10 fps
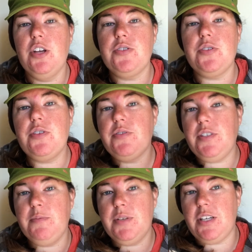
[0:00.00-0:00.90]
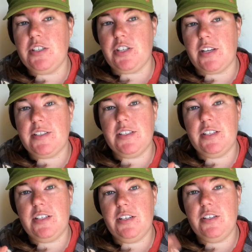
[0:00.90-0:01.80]
So those can be
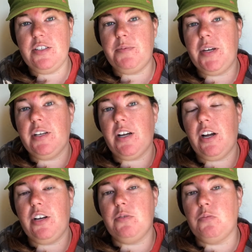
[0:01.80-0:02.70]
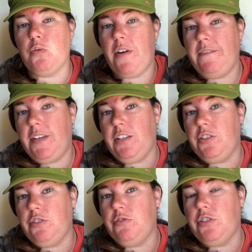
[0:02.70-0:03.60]
adjusted depending on what van
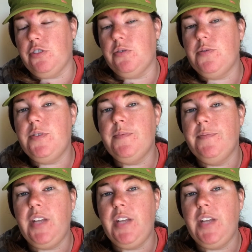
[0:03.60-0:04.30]
you choose.